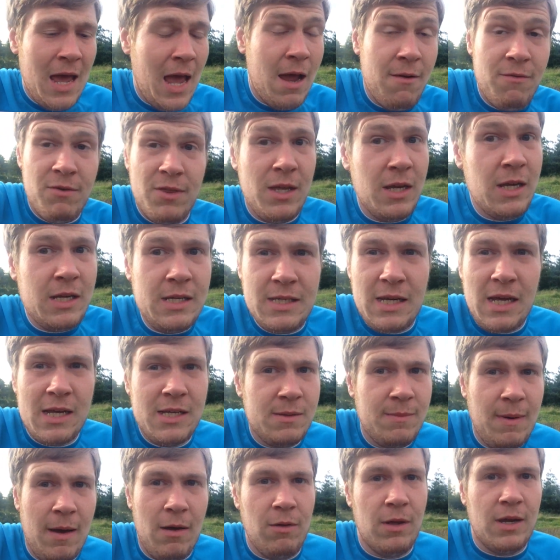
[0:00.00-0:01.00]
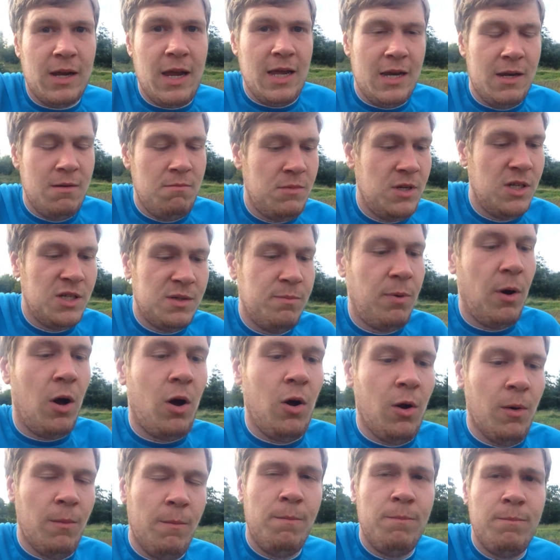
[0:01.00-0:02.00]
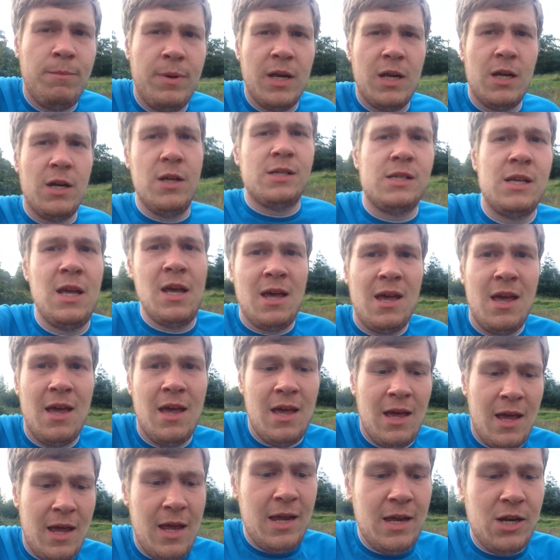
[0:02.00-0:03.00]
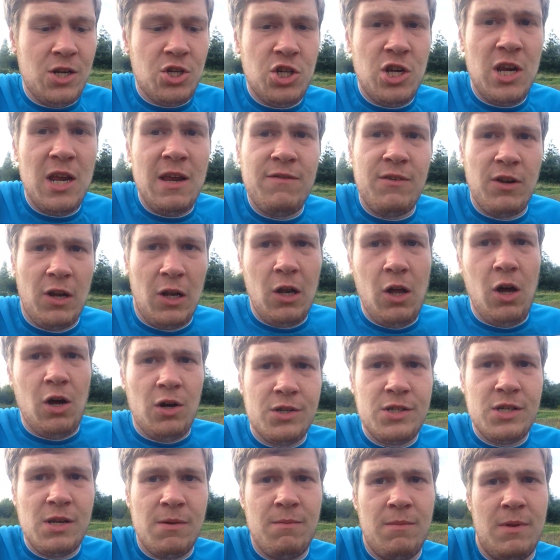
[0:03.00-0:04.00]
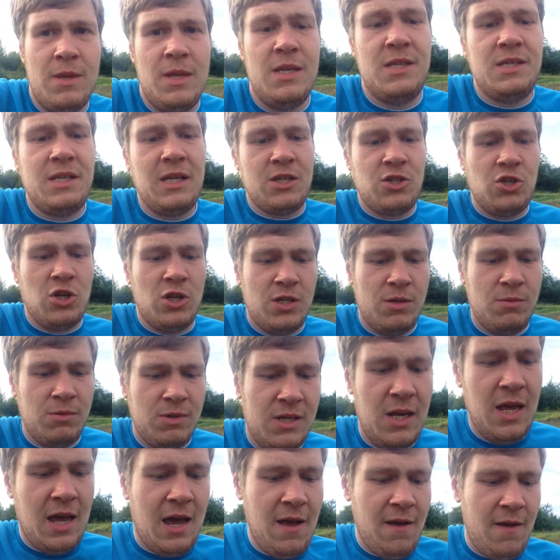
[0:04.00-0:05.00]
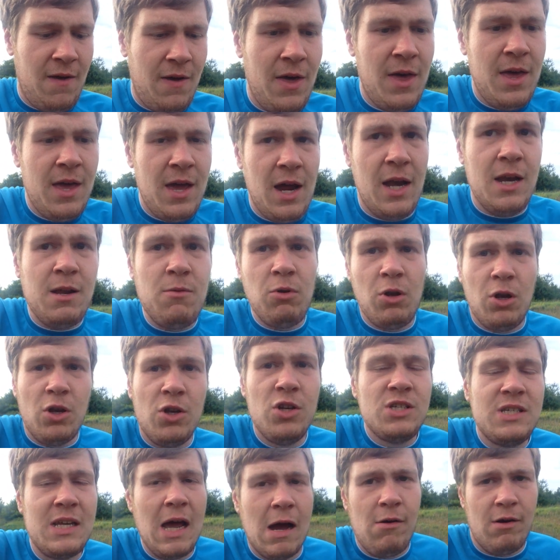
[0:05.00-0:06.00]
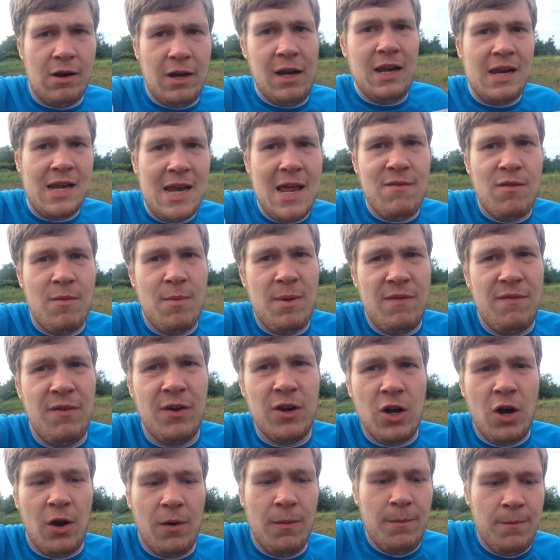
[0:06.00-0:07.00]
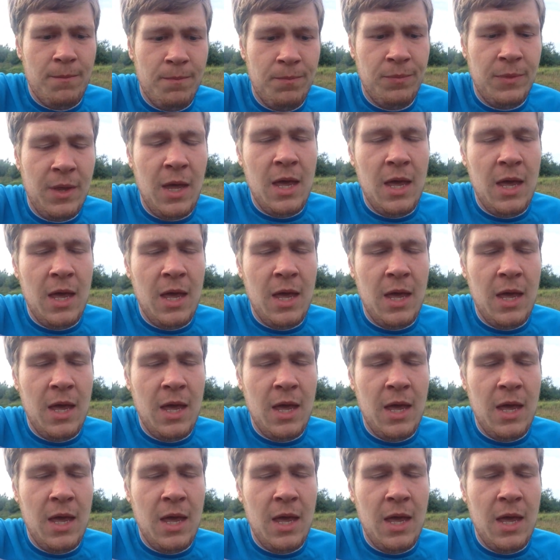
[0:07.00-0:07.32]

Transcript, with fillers: Everything he says about the kid is spot on because he achieved a lot in the six years he was here, and he will undoubtedly never be forgotten.